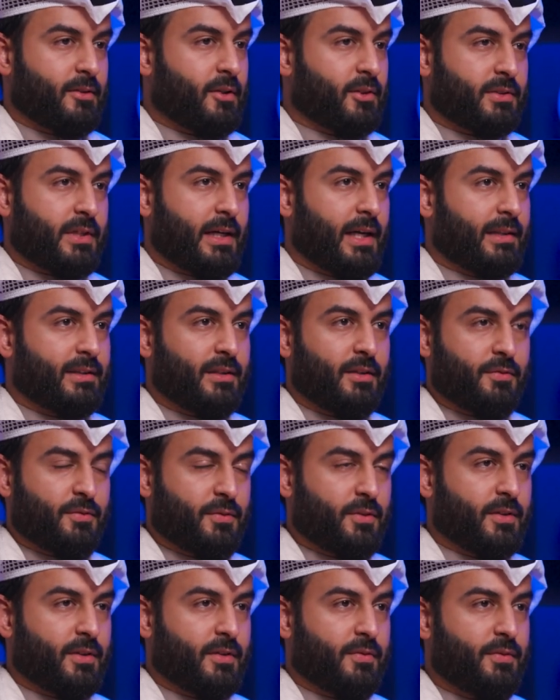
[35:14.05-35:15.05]
contracting
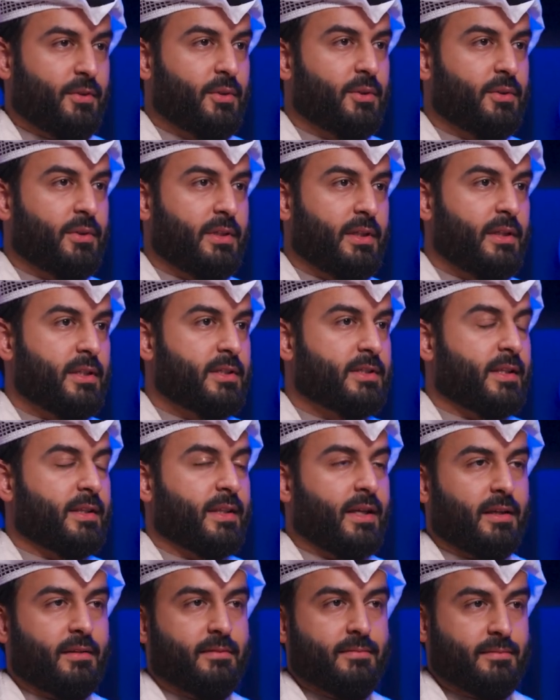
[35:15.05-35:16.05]
for a few years
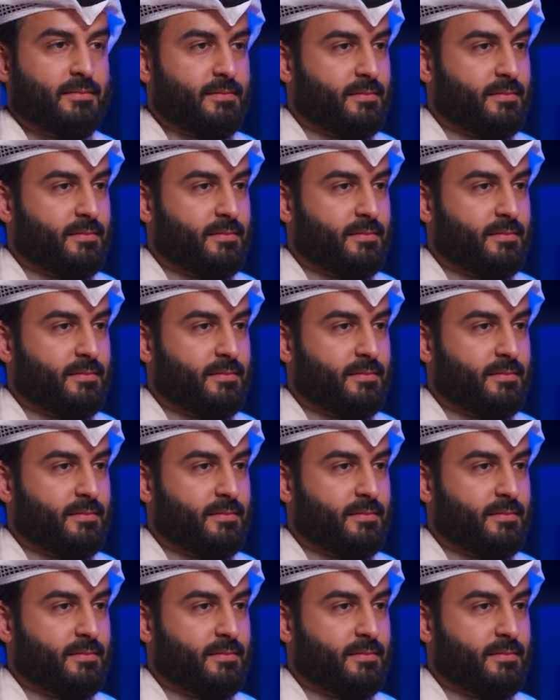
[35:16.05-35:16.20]
and then